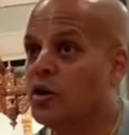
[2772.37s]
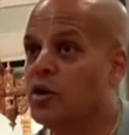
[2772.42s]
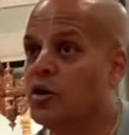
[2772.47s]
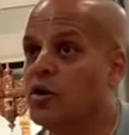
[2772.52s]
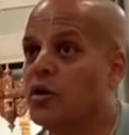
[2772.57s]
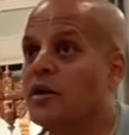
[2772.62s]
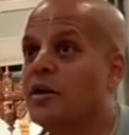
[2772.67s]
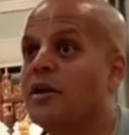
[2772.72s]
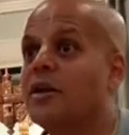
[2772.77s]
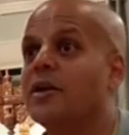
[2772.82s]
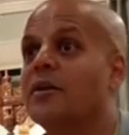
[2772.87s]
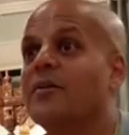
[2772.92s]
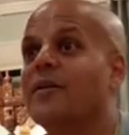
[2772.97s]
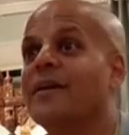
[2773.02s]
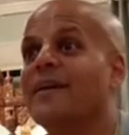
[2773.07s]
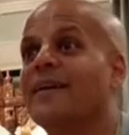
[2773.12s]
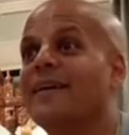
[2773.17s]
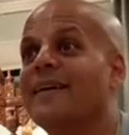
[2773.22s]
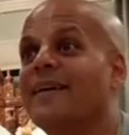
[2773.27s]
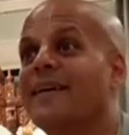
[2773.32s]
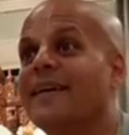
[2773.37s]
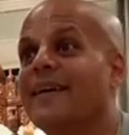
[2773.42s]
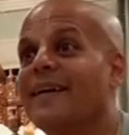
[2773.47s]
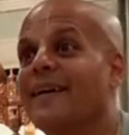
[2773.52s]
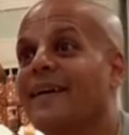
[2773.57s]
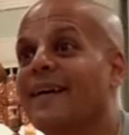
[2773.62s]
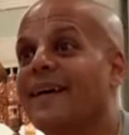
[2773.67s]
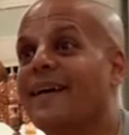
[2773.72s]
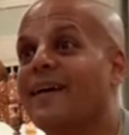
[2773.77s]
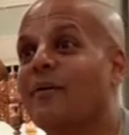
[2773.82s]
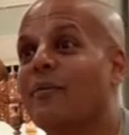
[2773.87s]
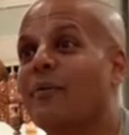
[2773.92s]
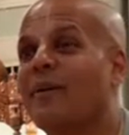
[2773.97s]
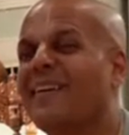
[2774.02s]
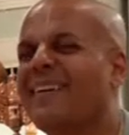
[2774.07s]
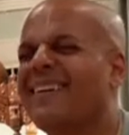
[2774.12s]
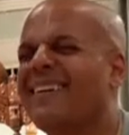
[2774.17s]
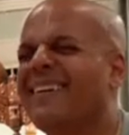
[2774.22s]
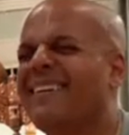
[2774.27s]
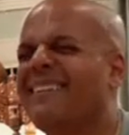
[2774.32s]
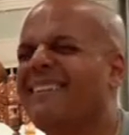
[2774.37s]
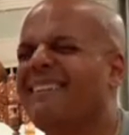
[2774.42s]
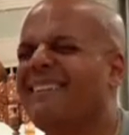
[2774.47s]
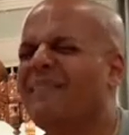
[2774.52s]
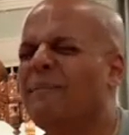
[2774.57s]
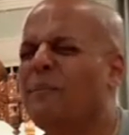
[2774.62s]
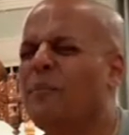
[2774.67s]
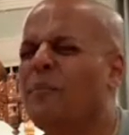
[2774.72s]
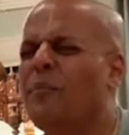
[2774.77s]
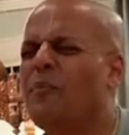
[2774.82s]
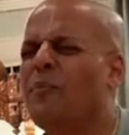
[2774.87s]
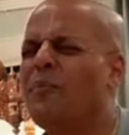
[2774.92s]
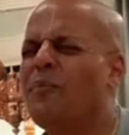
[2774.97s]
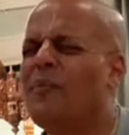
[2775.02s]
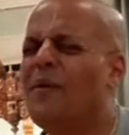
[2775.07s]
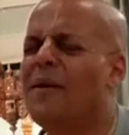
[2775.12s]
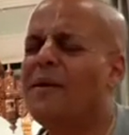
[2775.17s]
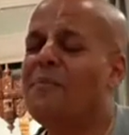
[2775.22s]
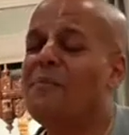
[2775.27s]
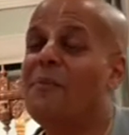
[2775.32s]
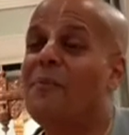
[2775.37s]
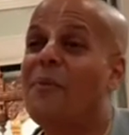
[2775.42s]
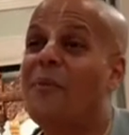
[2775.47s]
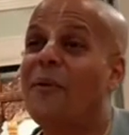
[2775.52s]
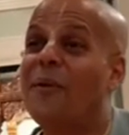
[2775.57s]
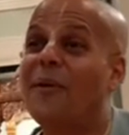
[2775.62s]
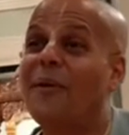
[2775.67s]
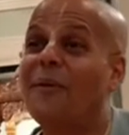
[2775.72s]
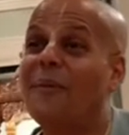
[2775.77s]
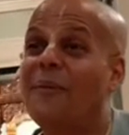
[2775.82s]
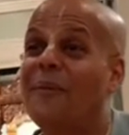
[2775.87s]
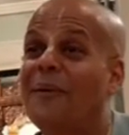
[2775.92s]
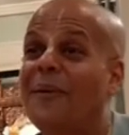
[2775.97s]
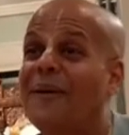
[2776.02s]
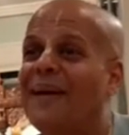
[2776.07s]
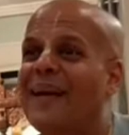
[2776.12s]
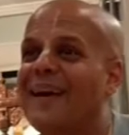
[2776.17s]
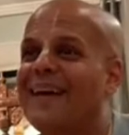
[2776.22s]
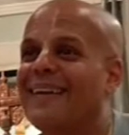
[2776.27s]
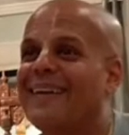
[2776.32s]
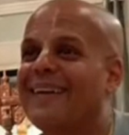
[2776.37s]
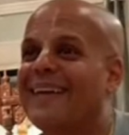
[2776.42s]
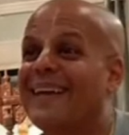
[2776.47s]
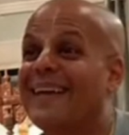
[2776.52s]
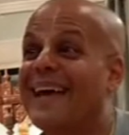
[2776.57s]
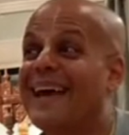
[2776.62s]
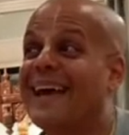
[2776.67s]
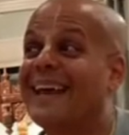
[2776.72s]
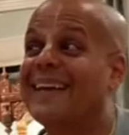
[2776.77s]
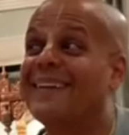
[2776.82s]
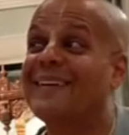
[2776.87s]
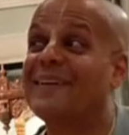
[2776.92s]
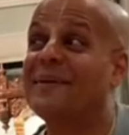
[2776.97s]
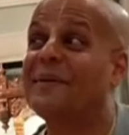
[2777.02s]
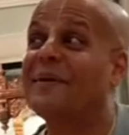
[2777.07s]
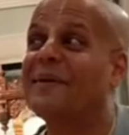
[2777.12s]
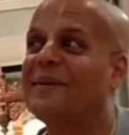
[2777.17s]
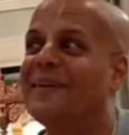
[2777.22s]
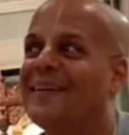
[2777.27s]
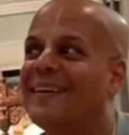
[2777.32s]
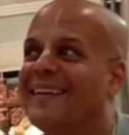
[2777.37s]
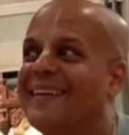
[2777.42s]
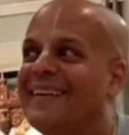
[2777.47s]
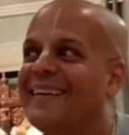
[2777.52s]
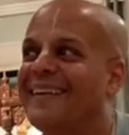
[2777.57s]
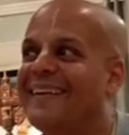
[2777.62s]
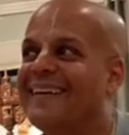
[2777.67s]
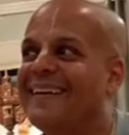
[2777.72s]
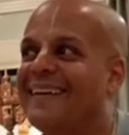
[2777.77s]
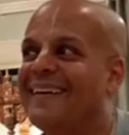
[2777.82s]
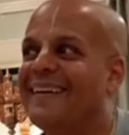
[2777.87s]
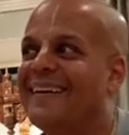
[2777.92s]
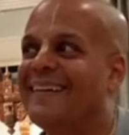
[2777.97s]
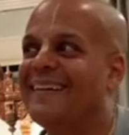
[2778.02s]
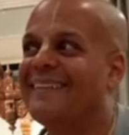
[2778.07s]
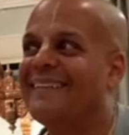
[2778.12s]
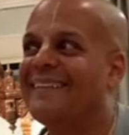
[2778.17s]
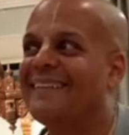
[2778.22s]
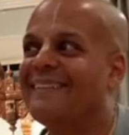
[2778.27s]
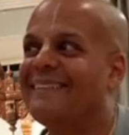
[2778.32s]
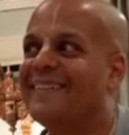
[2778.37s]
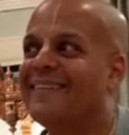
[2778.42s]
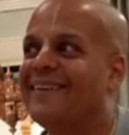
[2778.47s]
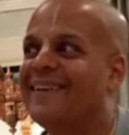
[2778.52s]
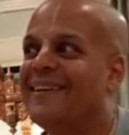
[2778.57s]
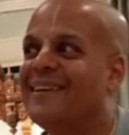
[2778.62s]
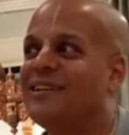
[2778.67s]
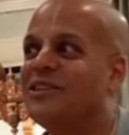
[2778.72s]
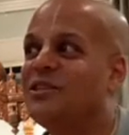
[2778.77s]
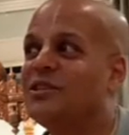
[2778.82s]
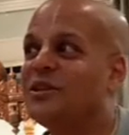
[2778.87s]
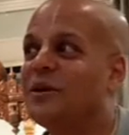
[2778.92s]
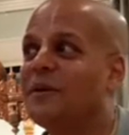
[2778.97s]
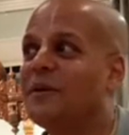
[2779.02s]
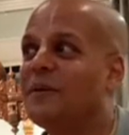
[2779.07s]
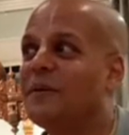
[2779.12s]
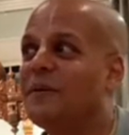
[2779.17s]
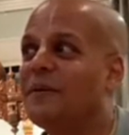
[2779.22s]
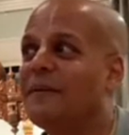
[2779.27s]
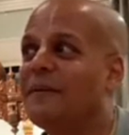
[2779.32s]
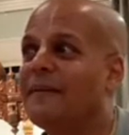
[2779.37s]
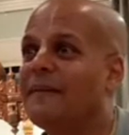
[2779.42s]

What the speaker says: Good hearing. What? One more word you can add to good. And what did he show?